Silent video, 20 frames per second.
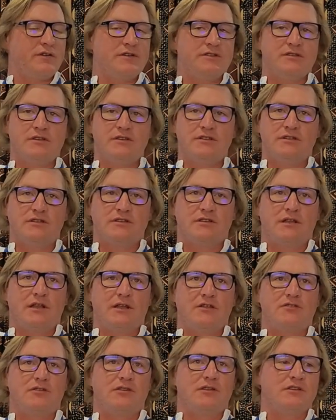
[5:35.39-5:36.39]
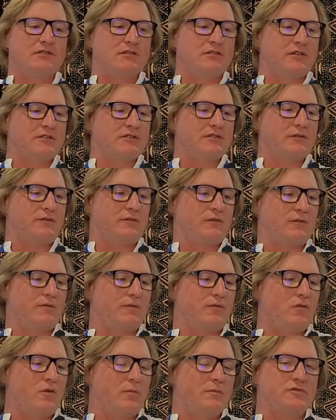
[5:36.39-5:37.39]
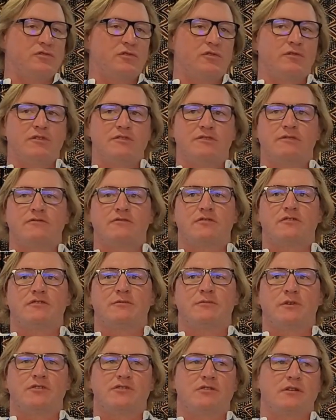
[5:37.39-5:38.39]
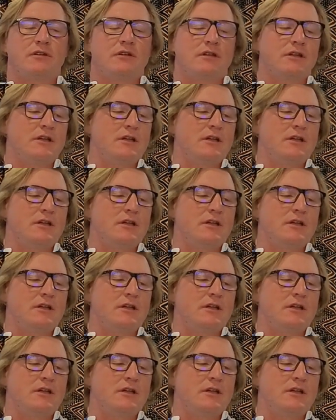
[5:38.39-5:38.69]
diseases linked to each of those different forms or routes of transmission.